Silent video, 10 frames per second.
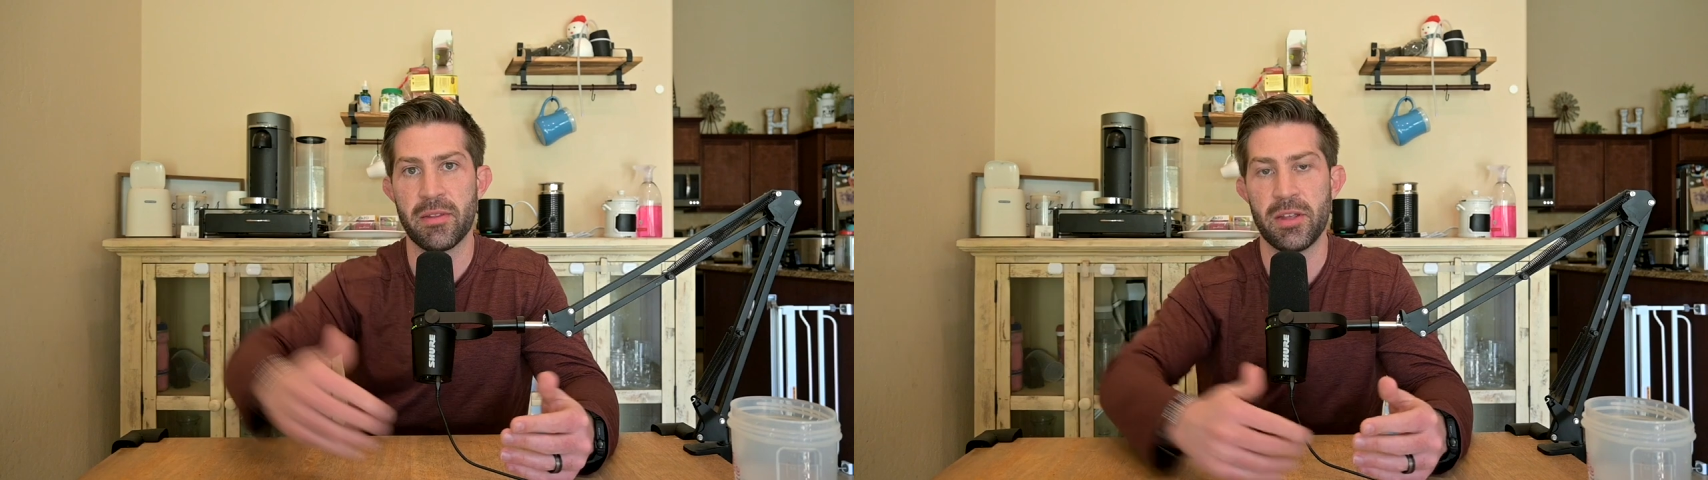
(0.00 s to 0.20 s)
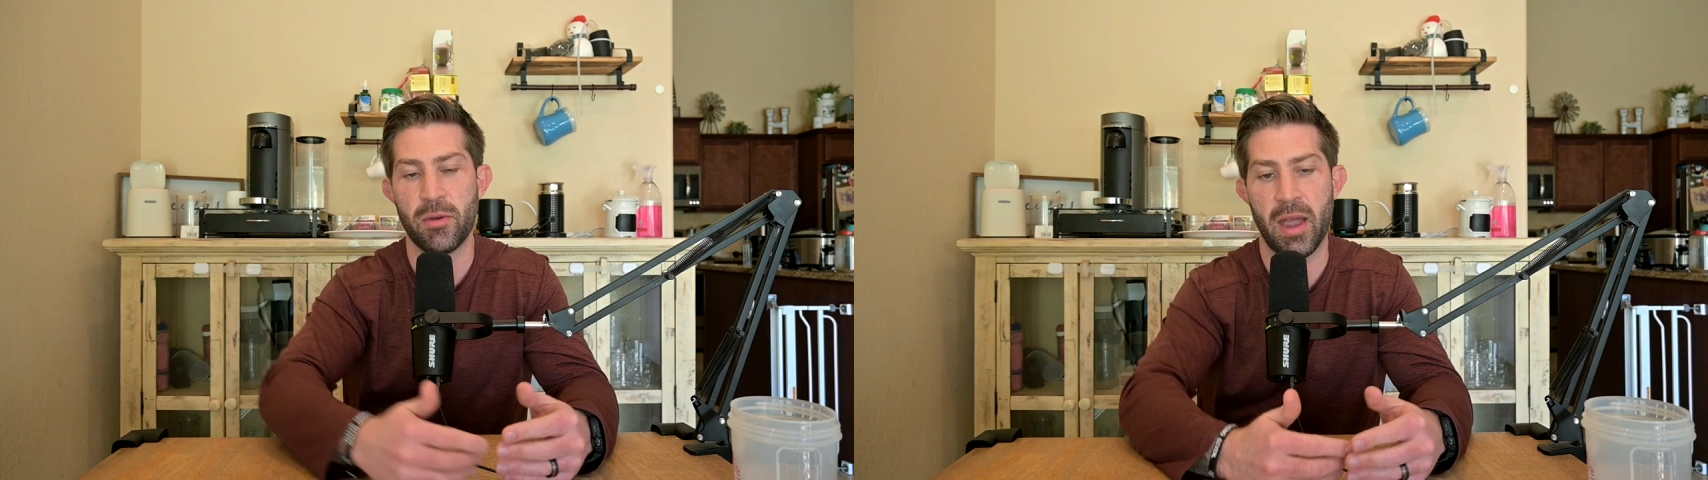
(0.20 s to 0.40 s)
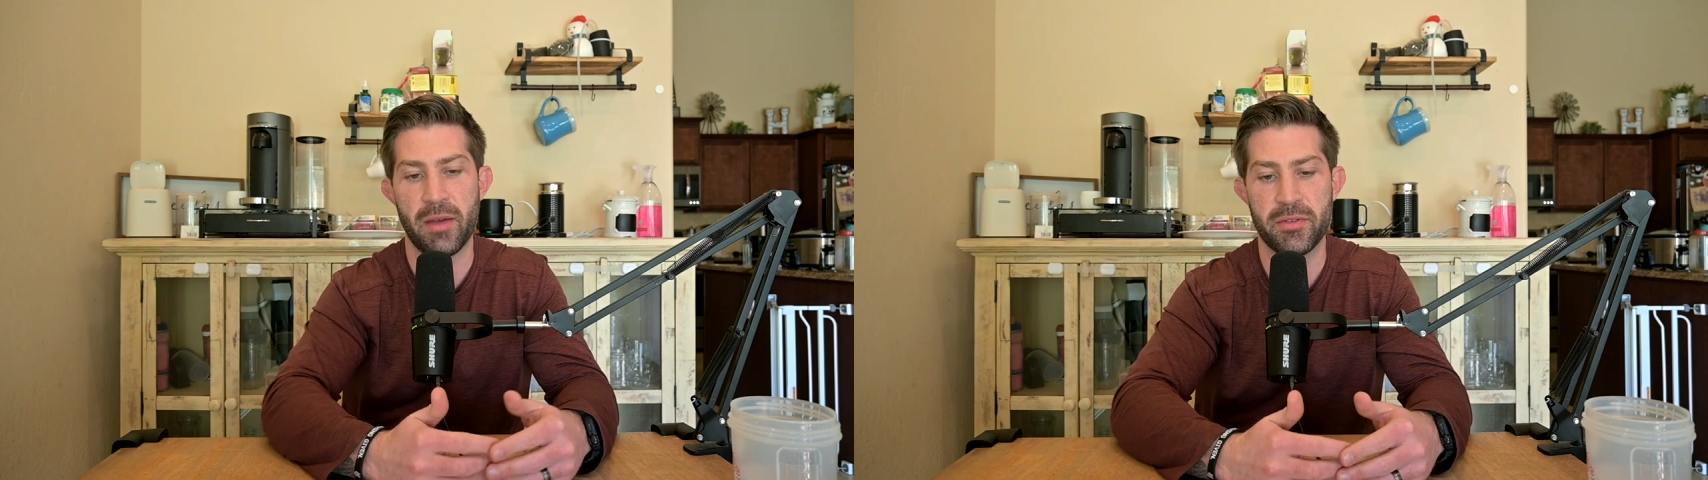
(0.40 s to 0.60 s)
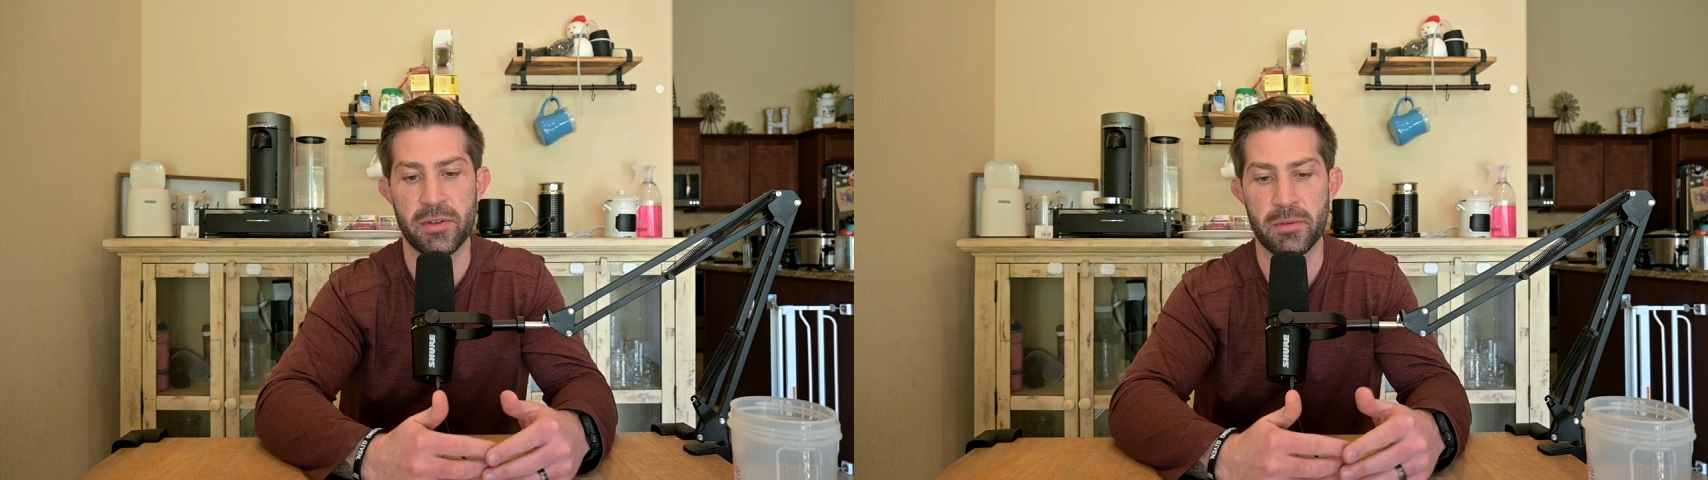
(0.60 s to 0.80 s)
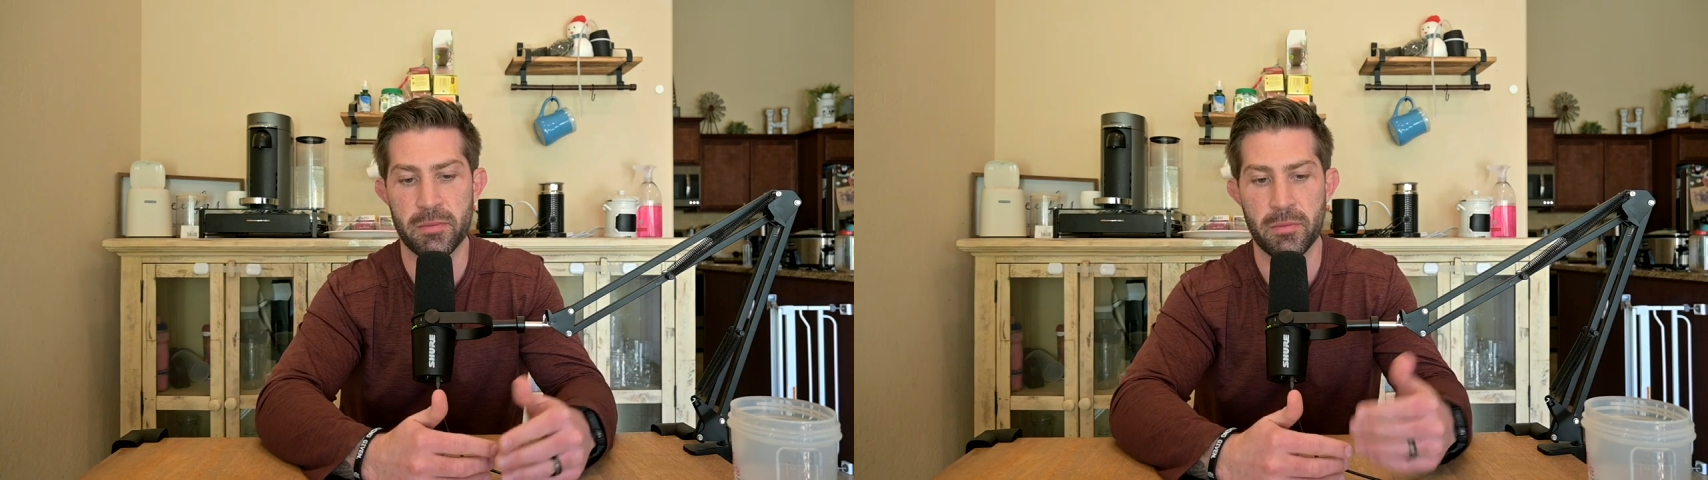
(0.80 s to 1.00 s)
that you have
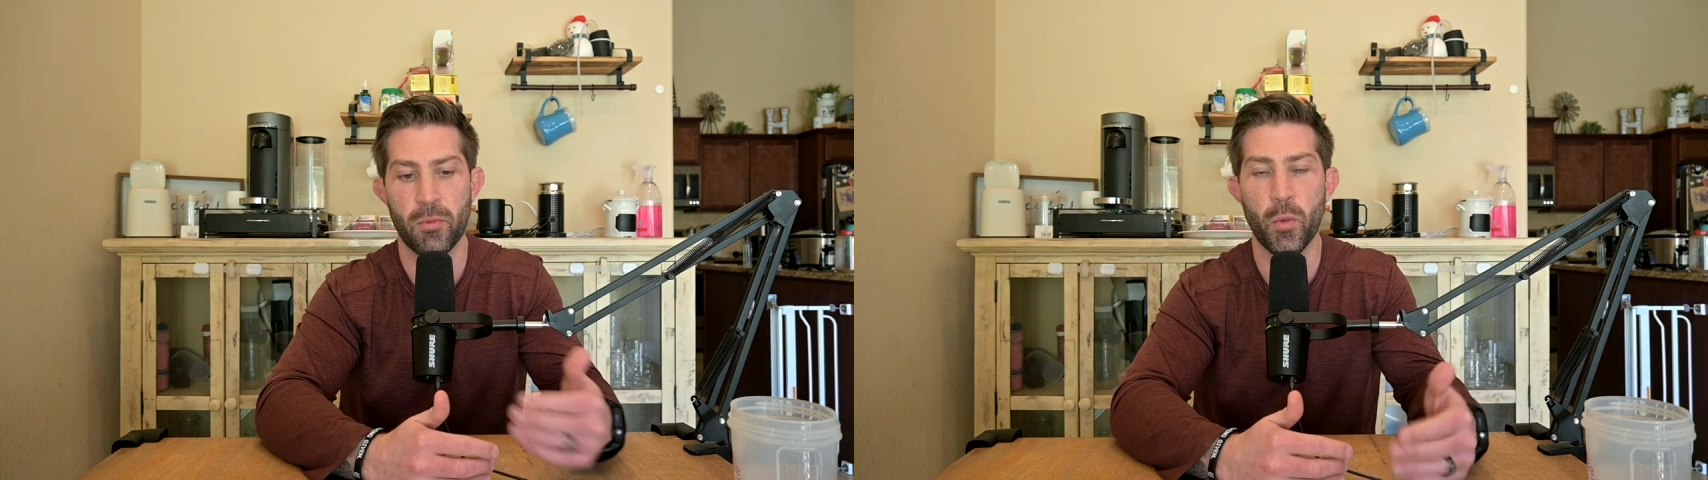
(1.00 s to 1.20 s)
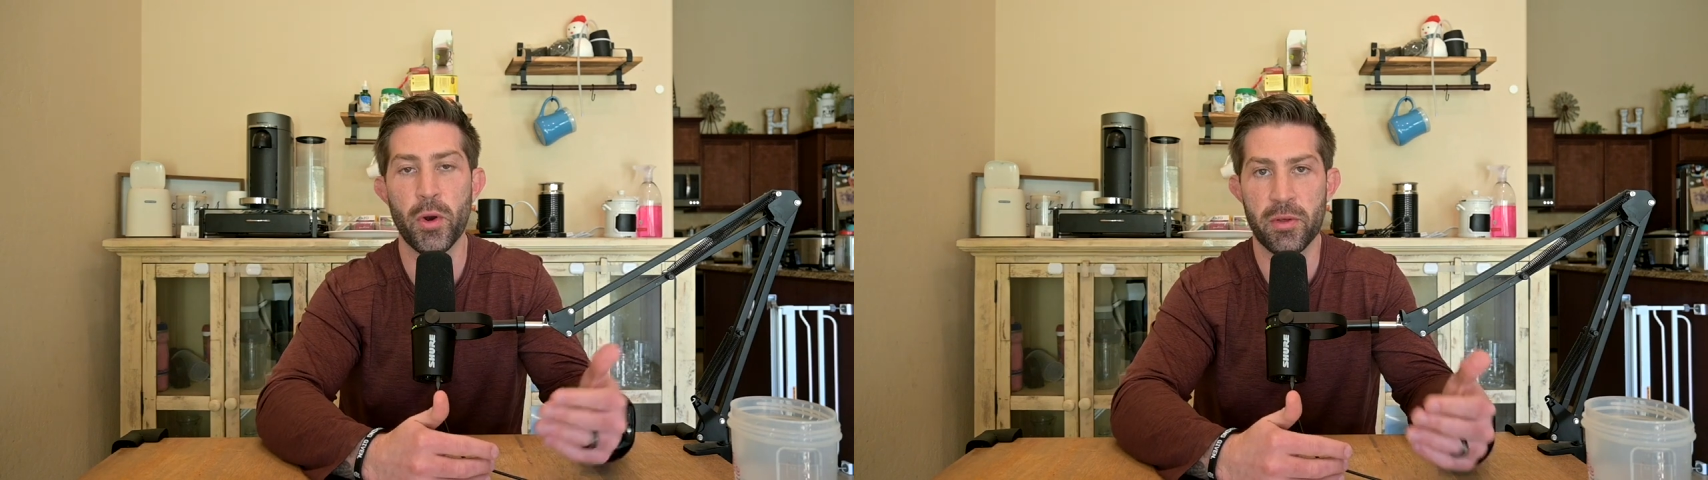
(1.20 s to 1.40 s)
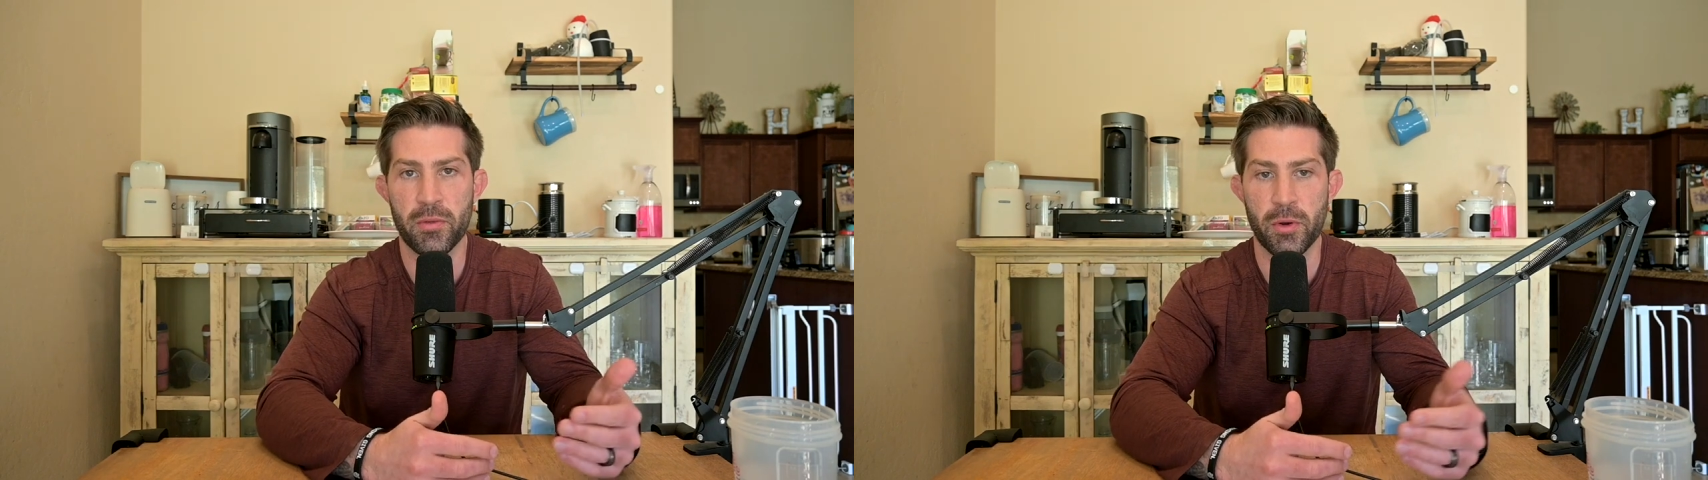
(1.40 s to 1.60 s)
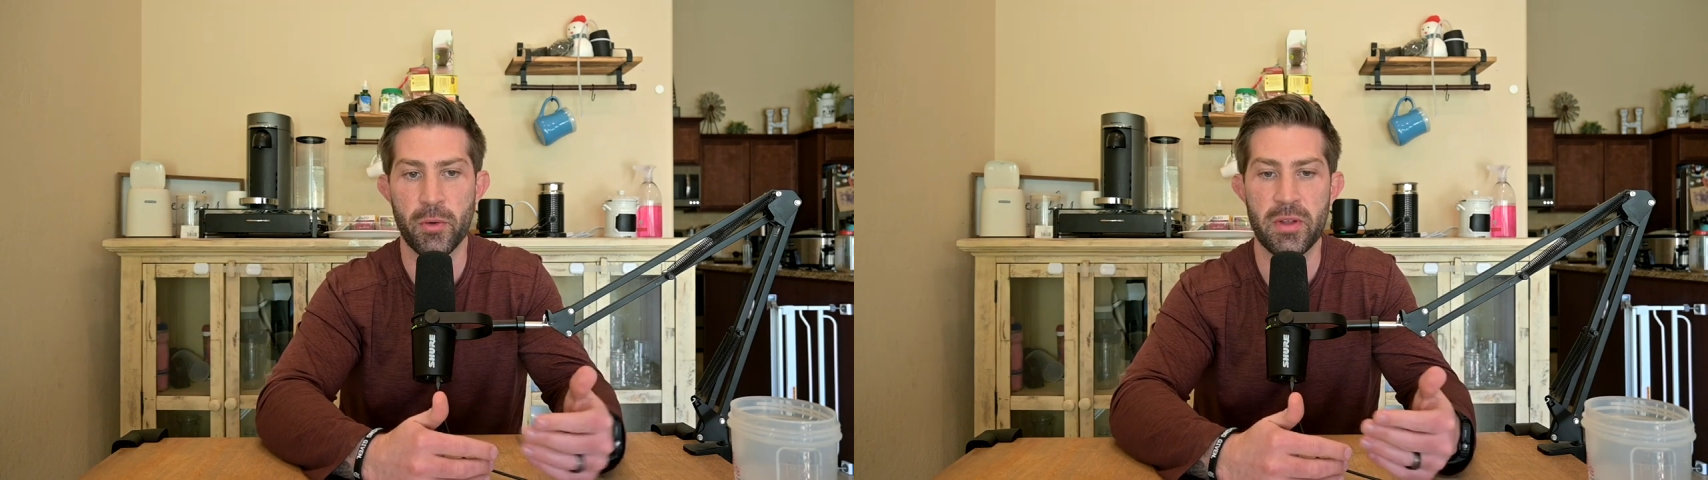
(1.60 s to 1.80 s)
to work through.